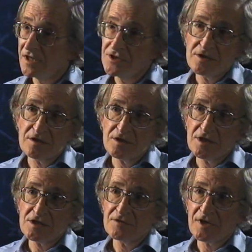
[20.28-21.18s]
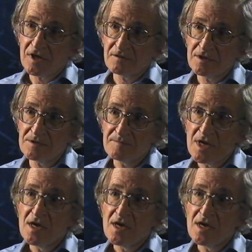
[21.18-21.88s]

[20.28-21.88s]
Technology Association of Congress?